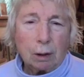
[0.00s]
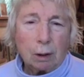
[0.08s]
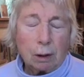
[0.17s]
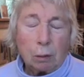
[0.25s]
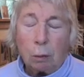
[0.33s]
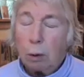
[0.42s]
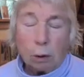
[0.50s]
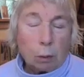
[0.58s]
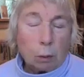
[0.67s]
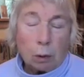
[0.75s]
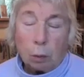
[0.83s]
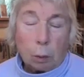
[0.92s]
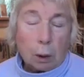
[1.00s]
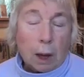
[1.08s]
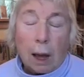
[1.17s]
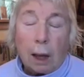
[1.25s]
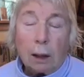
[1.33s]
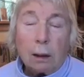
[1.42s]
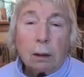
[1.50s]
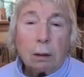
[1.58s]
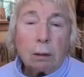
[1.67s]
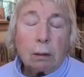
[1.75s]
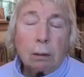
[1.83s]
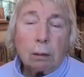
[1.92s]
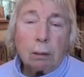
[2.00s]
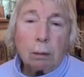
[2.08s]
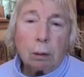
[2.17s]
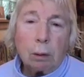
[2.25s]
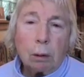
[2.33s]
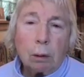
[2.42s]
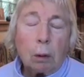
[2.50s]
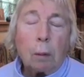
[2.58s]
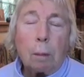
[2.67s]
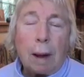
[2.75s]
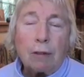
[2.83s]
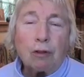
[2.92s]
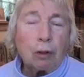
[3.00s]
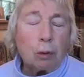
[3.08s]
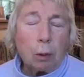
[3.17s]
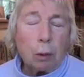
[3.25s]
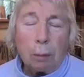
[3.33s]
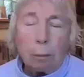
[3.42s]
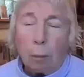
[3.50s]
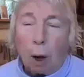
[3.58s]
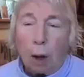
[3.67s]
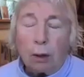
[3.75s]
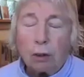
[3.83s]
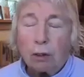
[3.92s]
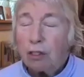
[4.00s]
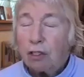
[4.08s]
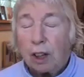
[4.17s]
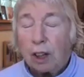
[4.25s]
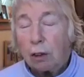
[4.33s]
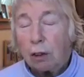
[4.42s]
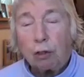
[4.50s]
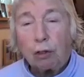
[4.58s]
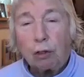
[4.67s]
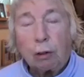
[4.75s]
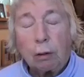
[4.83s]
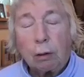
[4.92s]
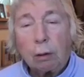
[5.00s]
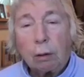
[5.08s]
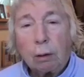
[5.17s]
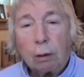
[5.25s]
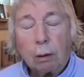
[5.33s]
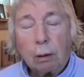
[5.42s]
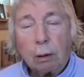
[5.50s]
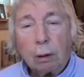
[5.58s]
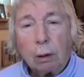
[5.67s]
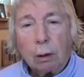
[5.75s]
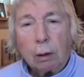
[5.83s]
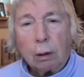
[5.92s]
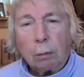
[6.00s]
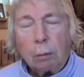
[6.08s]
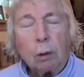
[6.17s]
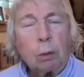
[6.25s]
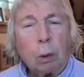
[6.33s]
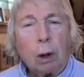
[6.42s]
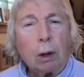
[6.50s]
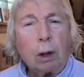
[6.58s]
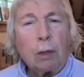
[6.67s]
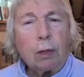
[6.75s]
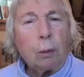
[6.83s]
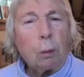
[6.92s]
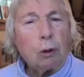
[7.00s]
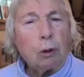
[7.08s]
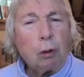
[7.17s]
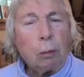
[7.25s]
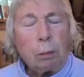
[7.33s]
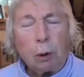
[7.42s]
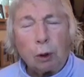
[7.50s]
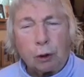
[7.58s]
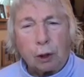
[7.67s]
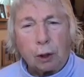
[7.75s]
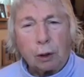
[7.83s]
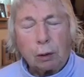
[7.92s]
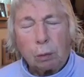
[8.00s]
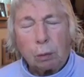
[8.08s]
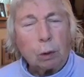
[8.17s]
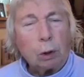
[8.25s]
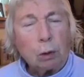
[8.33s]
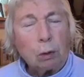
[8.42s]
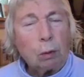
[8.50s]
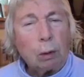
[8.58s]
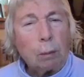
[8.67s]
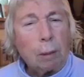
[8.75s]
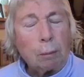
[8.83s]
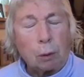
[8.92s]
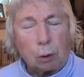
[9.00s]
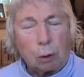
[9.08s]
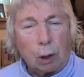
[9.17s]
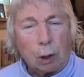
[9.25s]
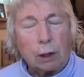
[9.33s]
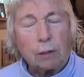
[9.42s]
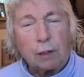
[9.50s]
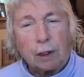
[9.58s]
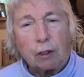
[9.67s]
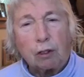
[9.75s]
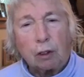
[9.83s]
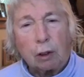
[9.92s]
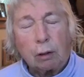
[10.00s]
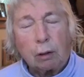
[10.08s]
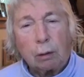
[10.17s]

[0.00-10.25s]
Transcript: We do what we can. We patch it with mud and sticks. But we are not the ones who built it. We don't remember how to fix it.